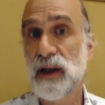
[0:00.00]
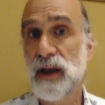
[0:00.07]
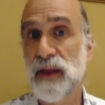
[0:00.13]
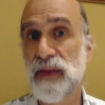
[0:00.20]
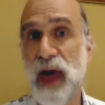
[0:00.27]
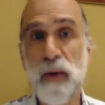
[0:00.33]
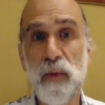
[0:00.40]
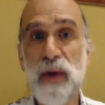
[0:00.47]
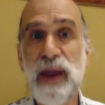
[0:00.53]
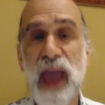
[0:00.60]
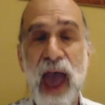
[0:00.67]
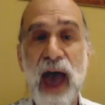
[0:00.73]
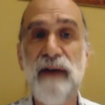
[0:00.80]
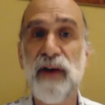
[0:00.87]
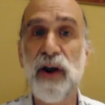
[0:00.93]
that we
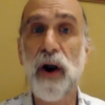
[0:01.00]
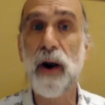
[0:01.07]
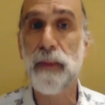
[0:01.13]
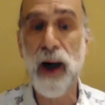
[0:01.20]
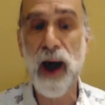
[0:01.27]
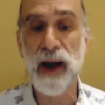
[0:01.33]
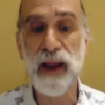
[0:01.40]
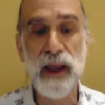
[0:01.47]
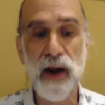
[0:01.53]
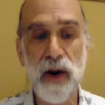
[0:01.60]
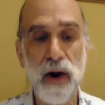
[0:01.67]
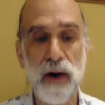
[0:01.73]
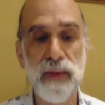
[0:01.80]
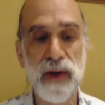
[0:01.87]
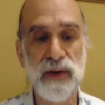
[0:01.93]
have in our body, in
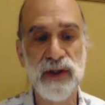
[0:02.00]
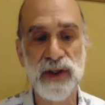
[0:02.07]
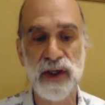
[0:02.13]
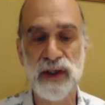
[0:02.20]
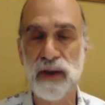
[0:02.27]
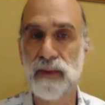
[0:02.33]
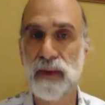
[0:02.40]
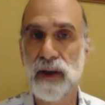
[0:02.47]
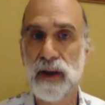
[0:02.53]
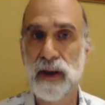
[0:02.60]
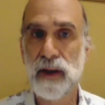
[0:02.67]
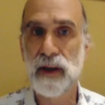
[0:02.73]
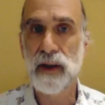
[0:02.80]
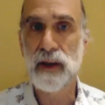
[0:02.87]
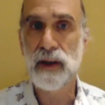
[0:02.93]
our immune system.
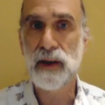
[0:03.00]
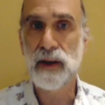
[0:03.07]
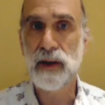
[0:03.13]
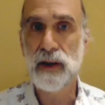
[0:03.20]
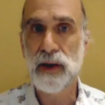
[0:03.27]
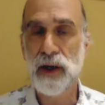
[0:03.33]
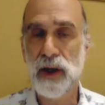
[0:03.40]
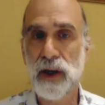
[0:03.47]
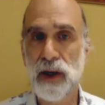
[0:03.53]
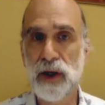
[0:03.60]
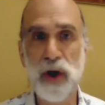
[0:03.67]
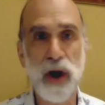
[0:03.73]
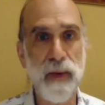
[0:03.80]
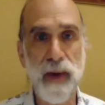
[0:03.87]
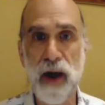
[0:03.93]
We
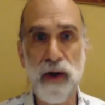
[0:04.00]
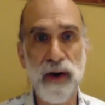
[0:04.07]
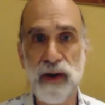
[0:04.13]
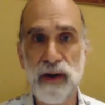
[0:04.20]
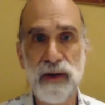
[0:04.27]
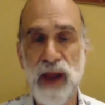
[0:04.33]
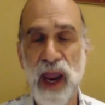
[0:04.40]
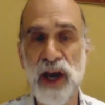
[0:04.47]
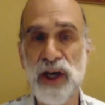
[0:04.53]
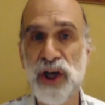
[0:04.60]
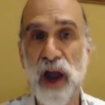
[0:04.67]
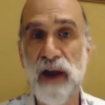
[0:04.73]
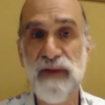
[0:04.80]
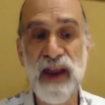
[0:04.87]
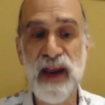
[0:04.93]
talk about
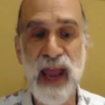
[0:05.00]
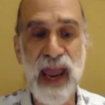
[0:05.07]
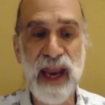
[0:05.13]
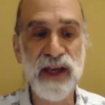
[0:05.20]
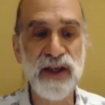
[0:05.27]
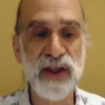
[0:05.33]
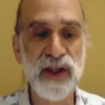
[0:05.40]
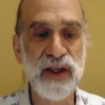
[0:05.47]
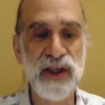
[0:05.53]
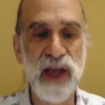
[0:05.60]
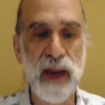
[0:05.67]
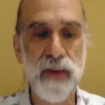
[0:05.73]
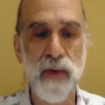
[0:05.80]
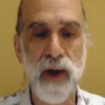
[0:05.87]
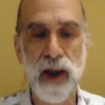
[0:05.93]
HIV and AIDS in the
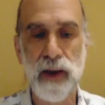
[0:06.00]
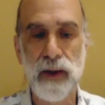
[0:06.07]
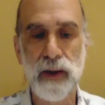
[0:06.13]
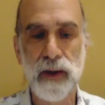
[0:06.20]
same way